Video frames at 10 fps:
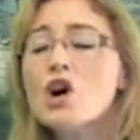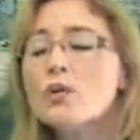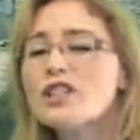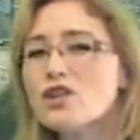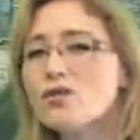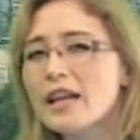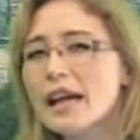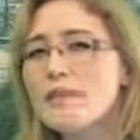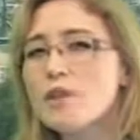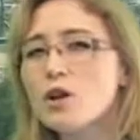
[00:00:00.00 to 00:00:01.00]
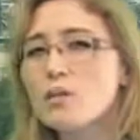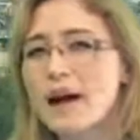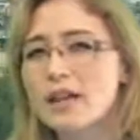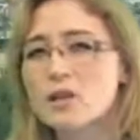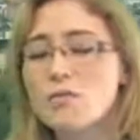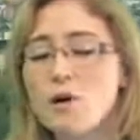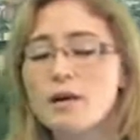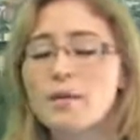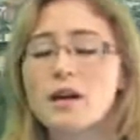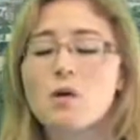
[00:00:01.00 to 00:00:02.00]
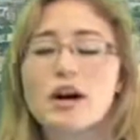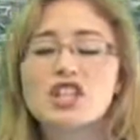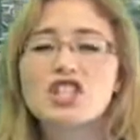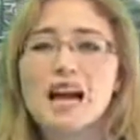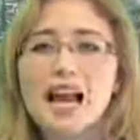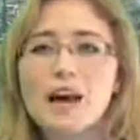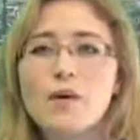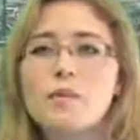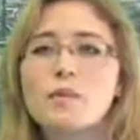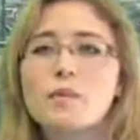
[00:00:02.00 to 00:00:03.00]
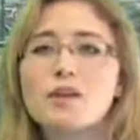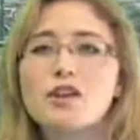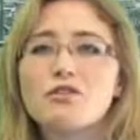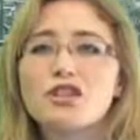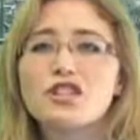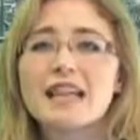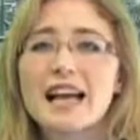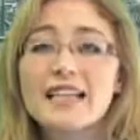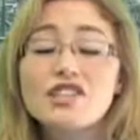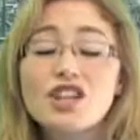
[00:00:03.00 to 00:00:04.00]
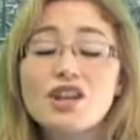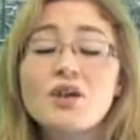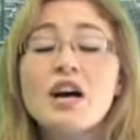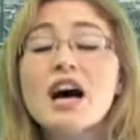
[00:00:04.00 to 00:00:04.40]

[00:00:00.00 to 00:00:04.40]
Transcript: We do think any pullbacks will probably be quite shallow and will be used to sell into.